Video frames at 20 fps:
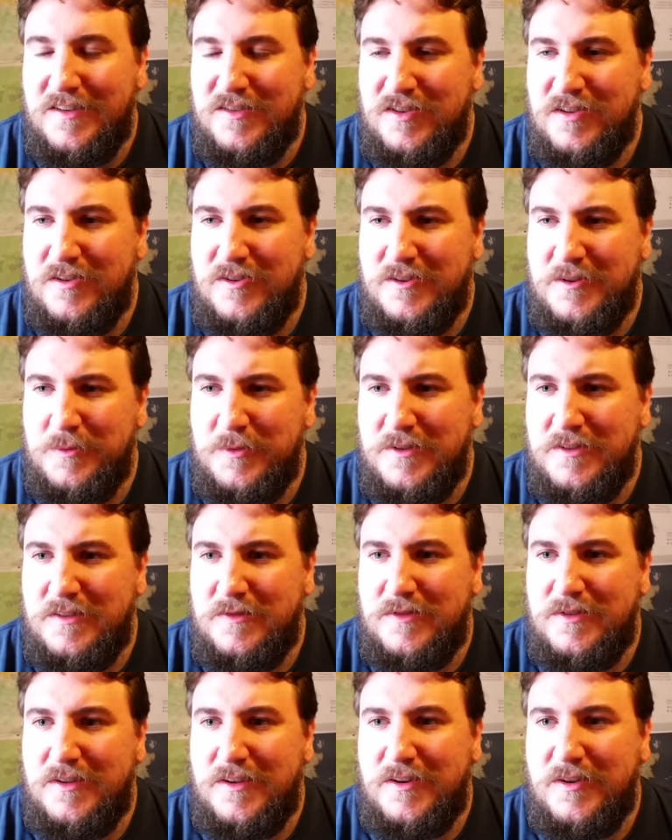She looked at me as if
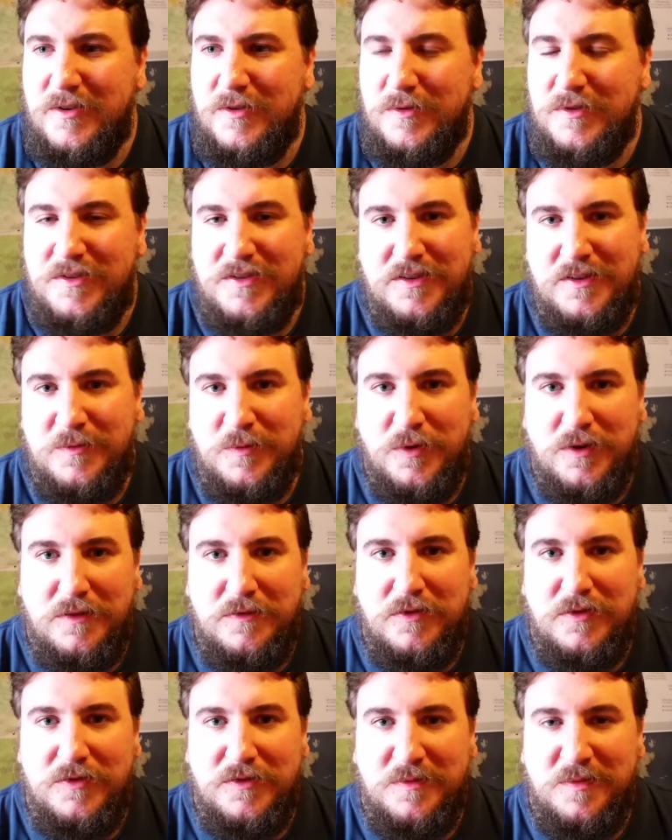to say, holy shit, what have
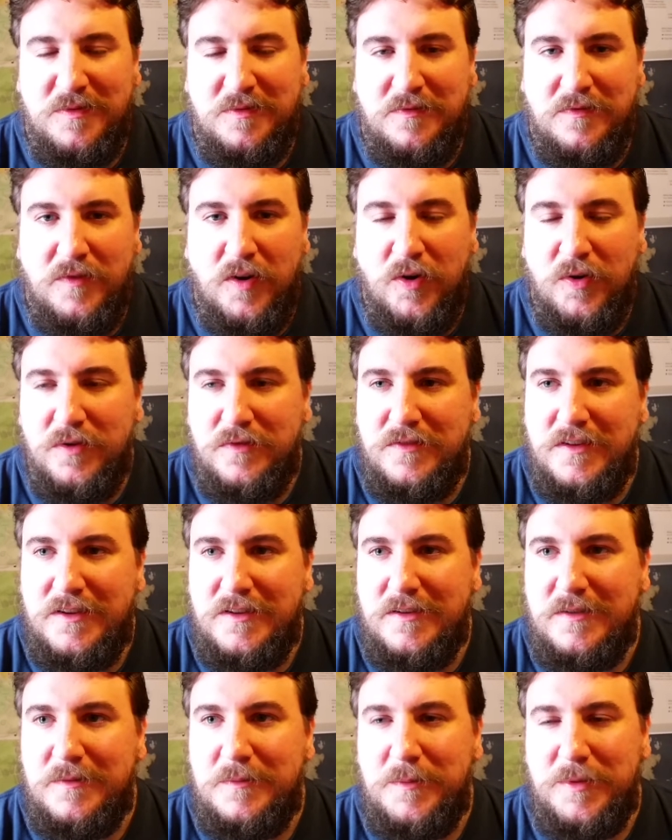you just been involved in?
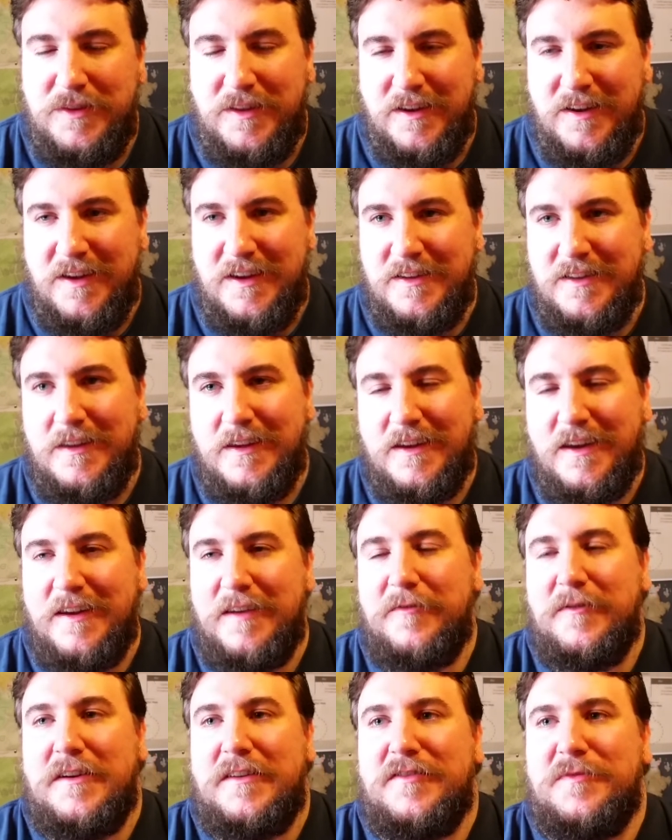But then I had to kind
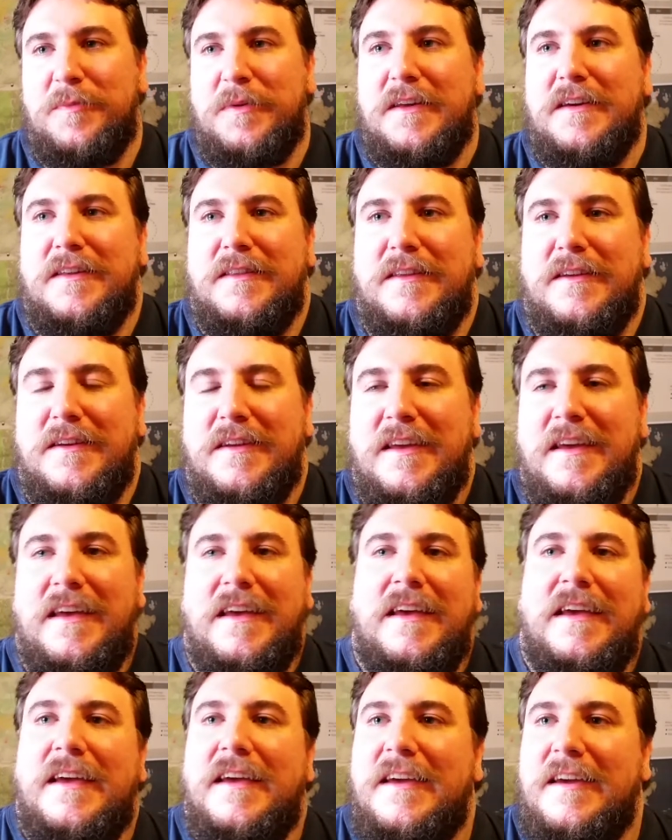of explain that
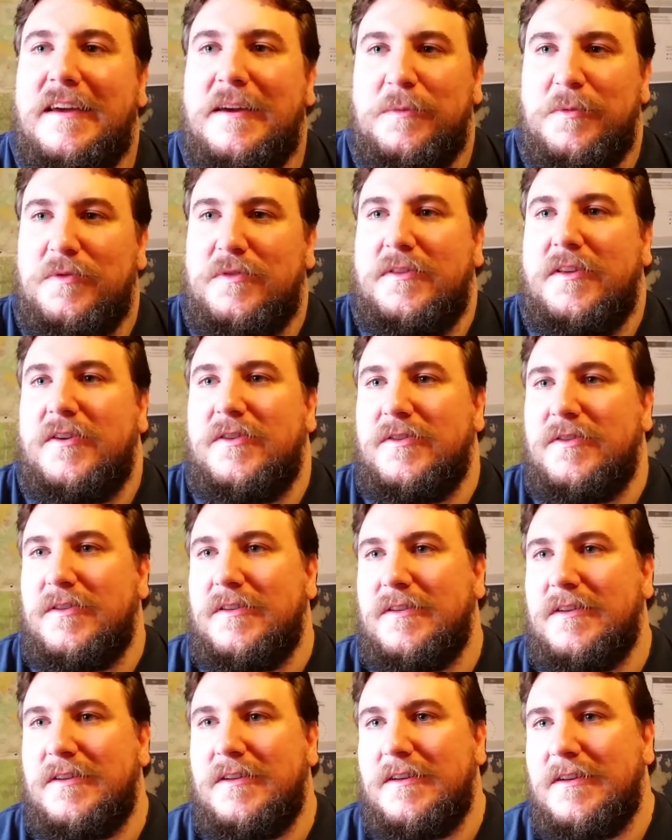it was
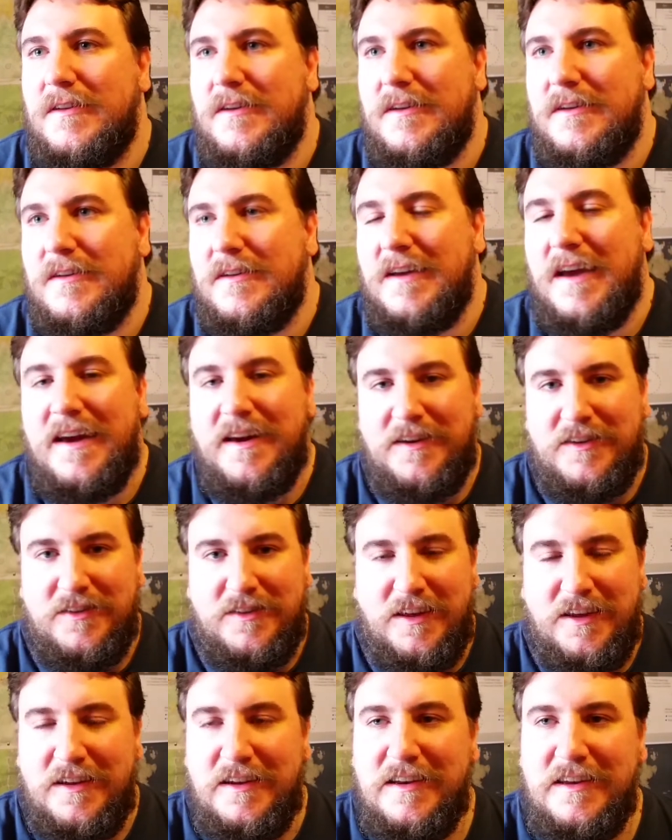done
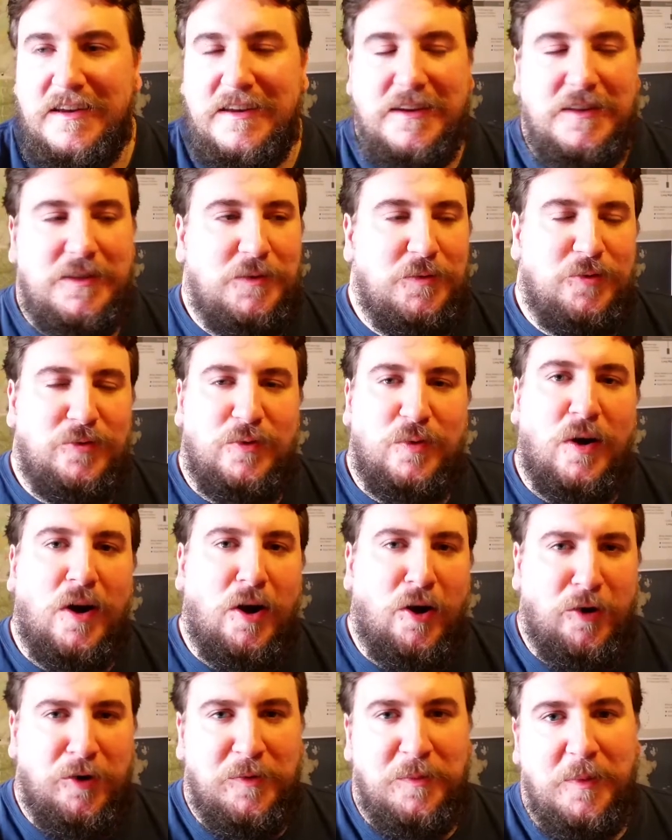accidentally and there was no
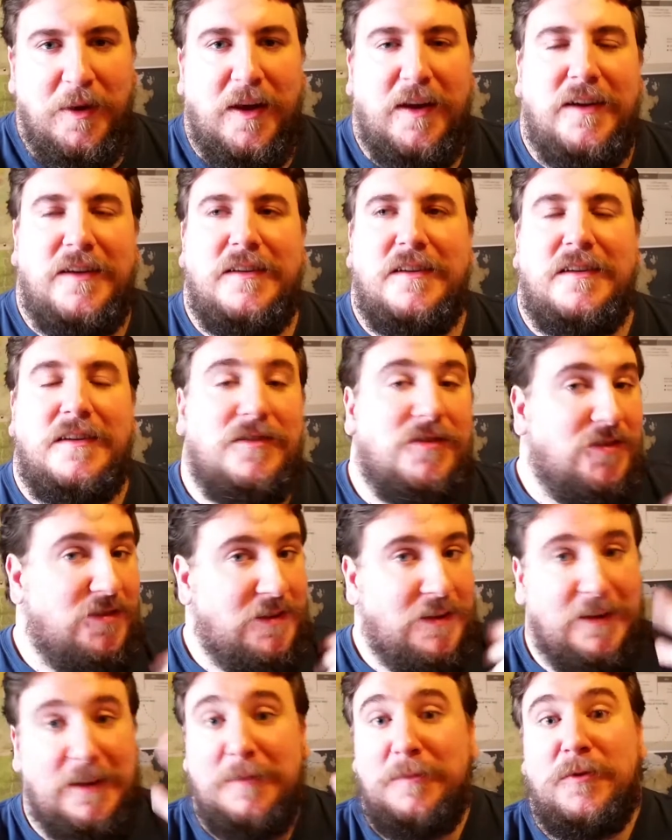harm behind it, just
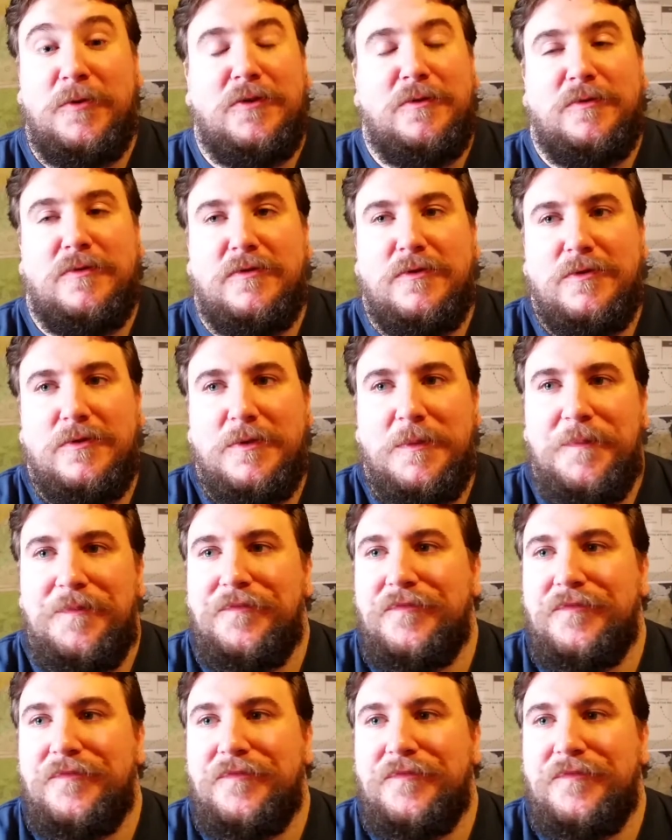like I'm doing with you.